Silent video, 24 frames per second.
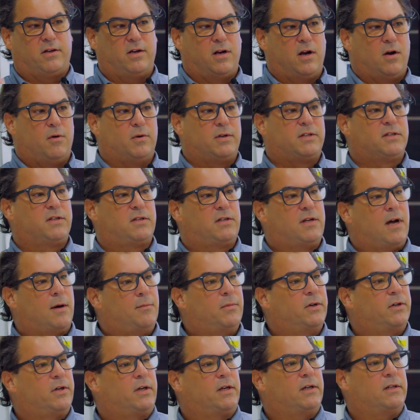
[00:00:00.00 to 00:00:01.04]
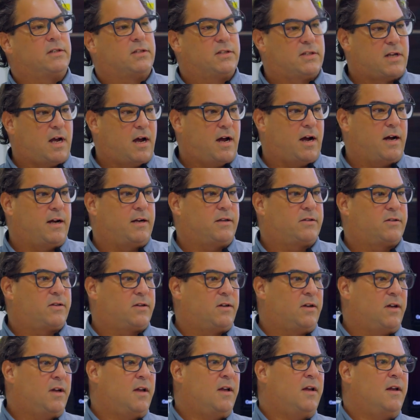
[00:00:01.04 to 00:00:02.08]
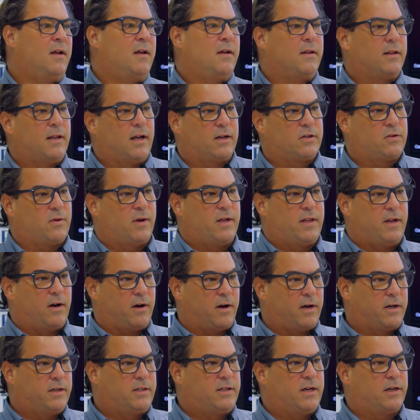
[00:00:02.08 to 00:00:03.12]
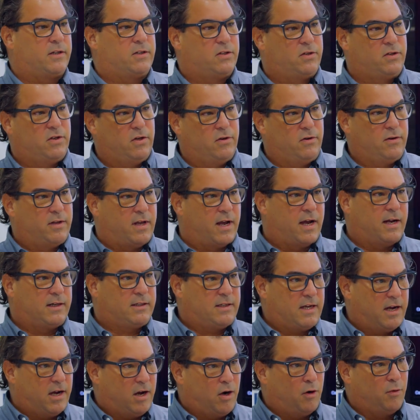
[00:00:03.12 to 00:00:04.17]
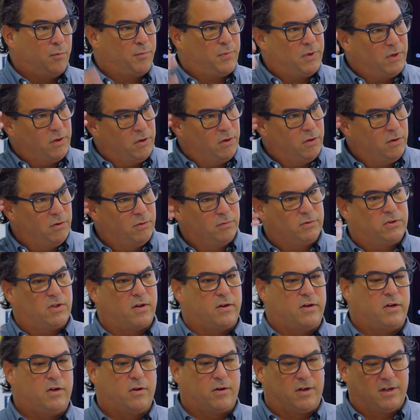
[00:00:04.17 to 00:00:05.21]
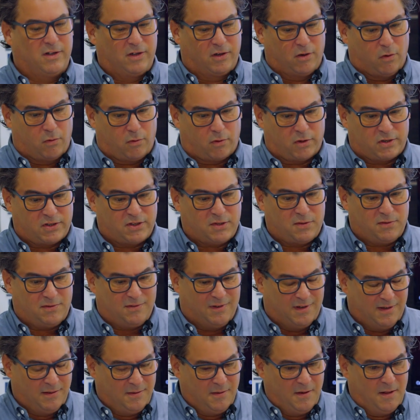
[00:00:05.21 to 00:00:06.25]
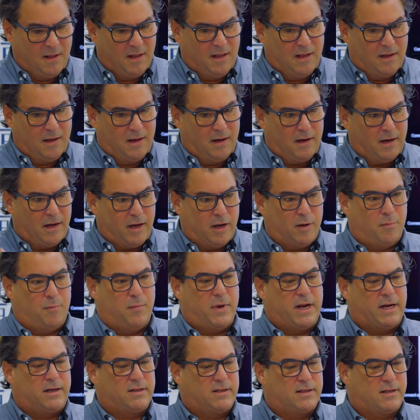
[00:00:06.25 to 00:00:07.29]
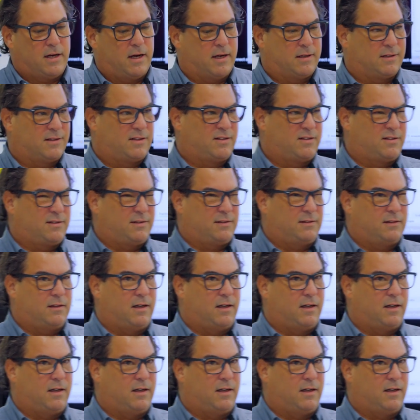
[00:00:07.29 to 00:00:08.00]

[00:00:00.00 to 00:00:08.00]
You know it's doubling in size. That's why the architects do that, to help you so you can course. It makes sense.